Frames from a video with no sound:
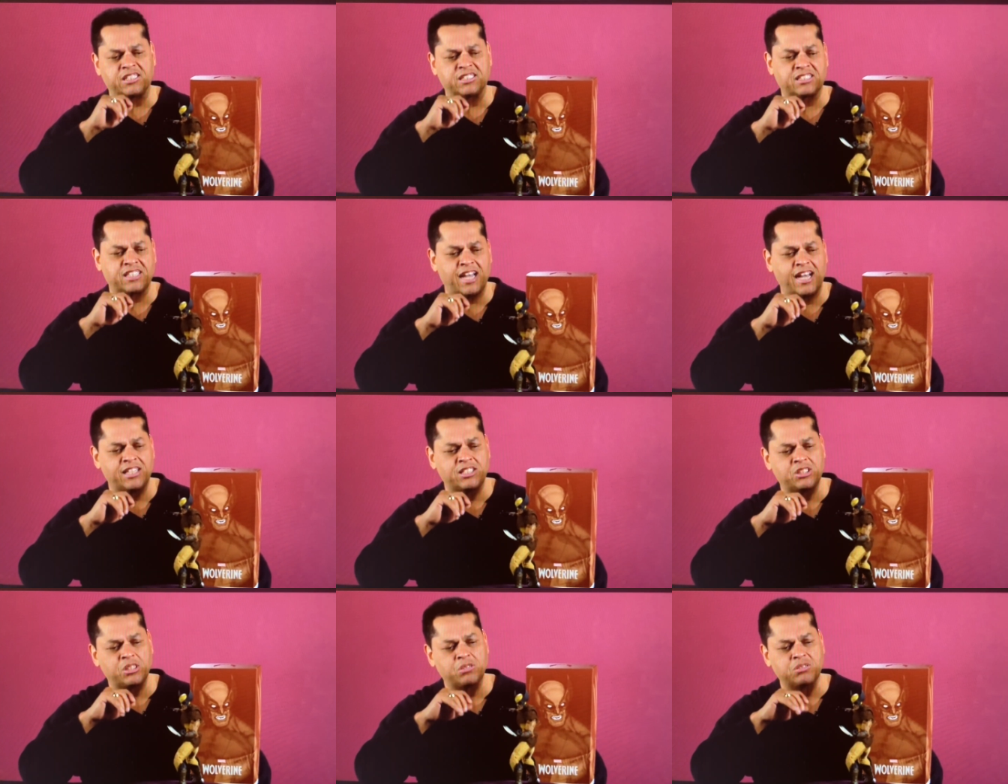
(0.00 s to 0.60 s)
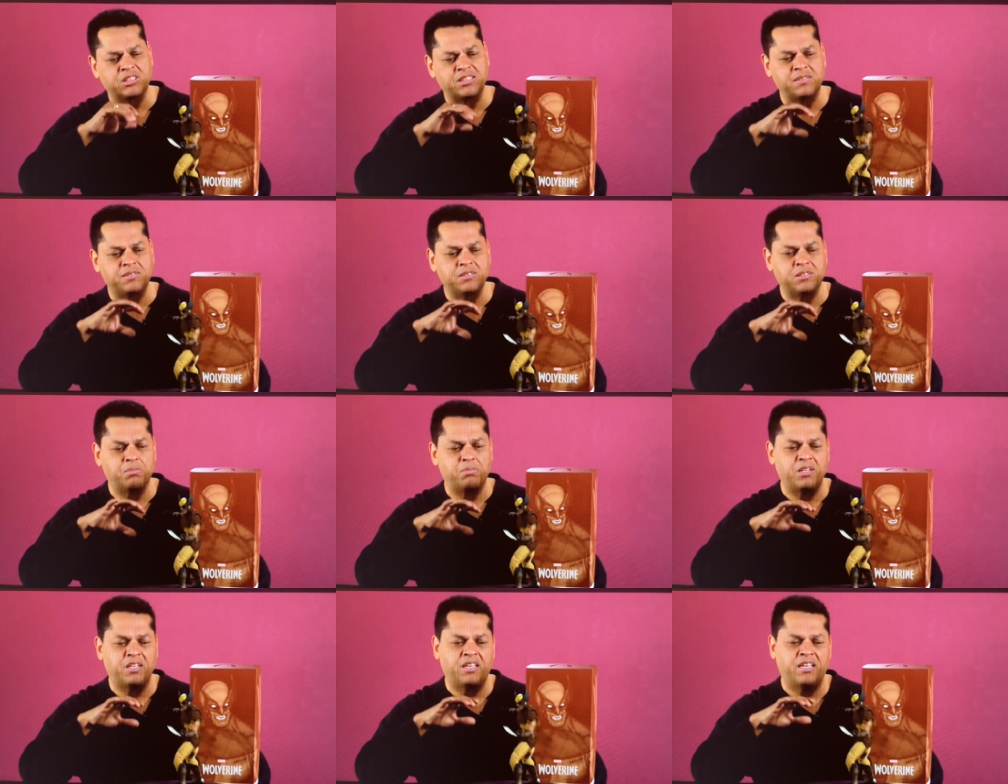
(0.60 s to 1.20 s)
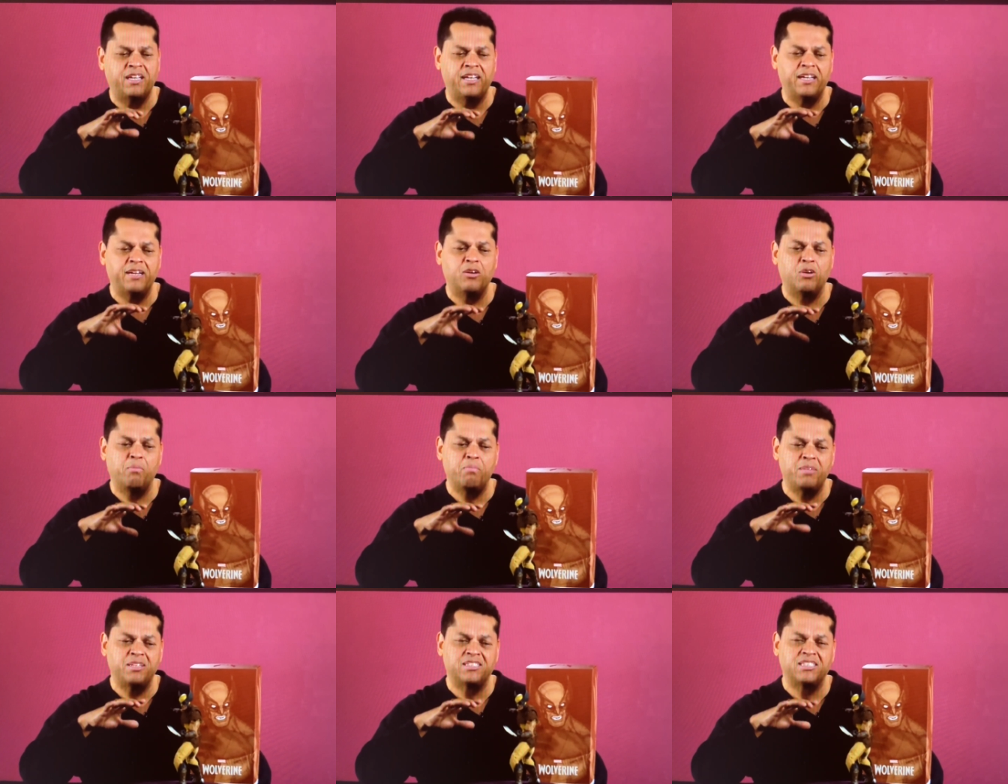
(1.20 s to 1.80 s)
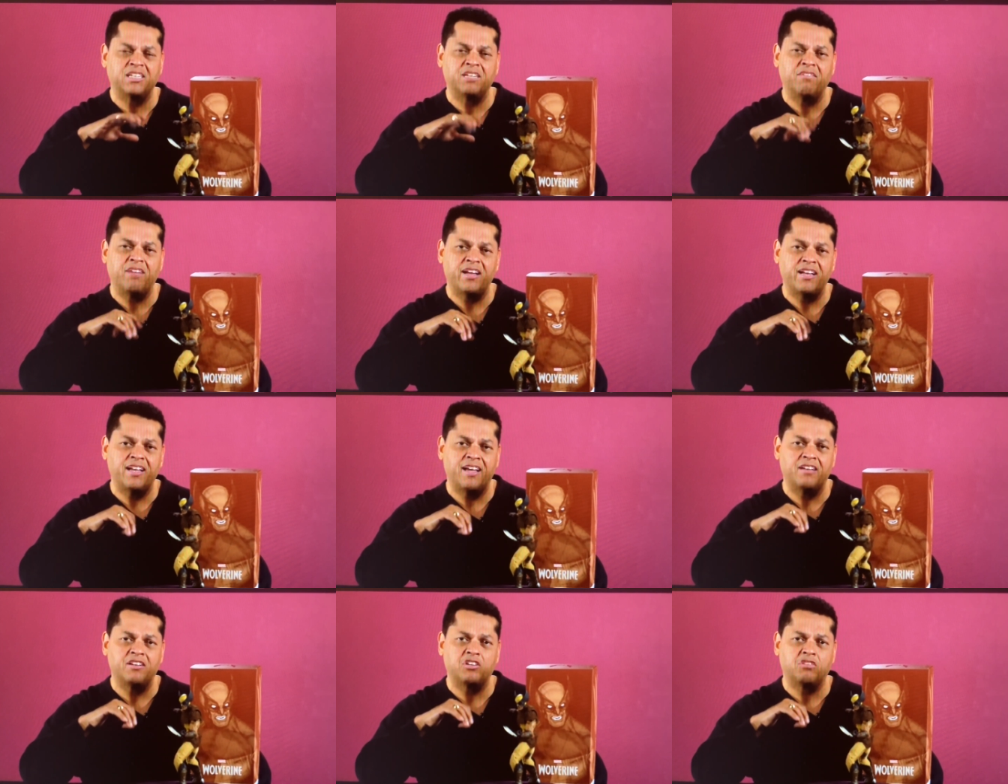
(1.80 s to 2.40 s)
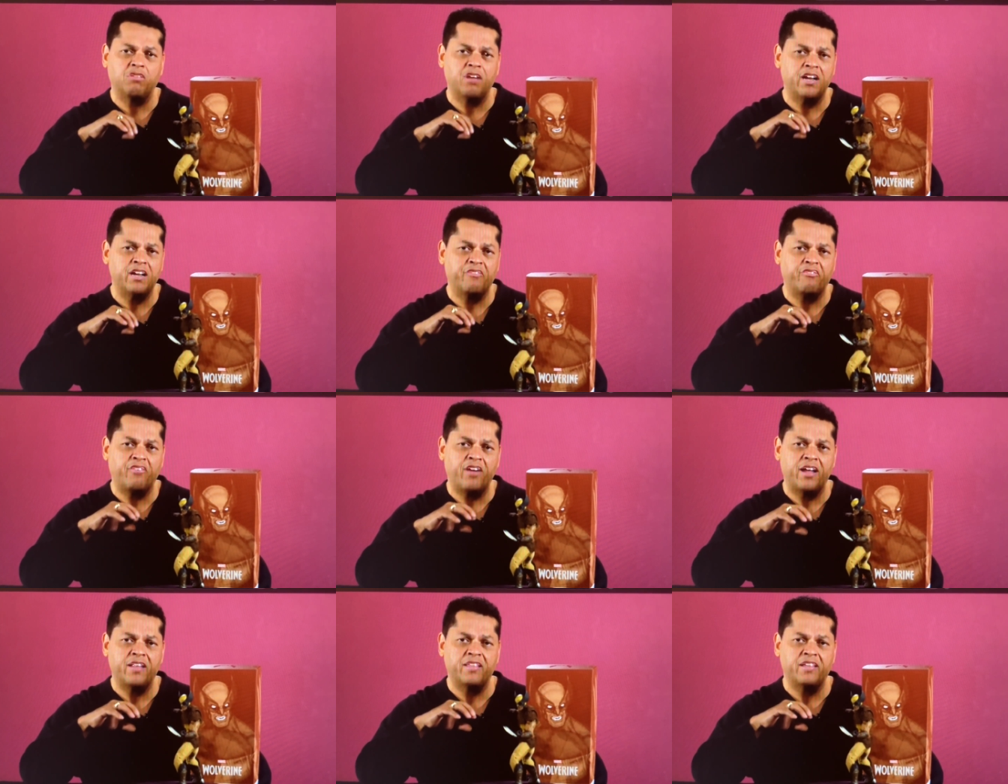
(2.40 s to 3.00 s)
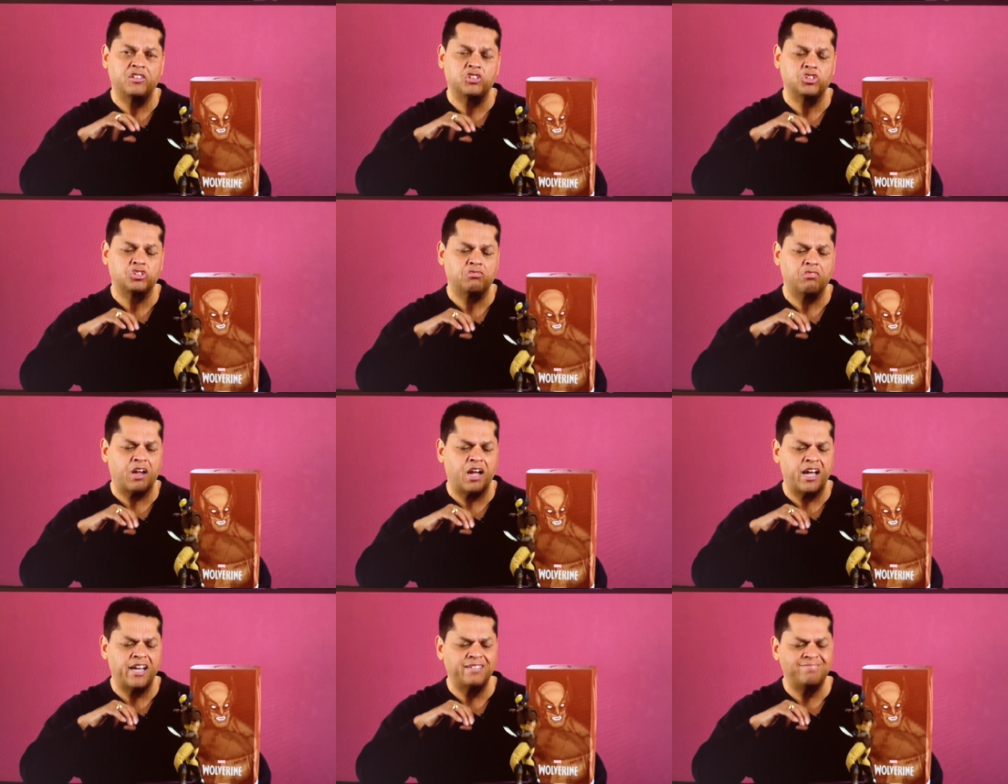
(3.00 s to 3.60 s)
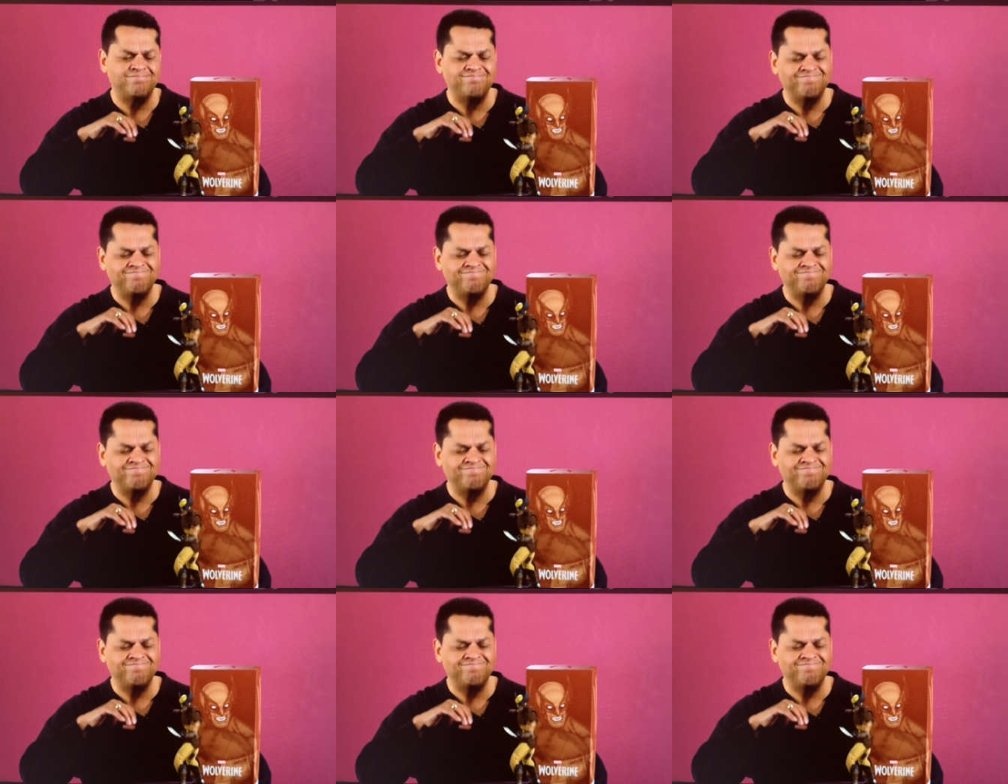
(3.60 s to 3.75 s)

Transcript: Sideshow seems to be hitting or missing right now. They're trying to find their stride.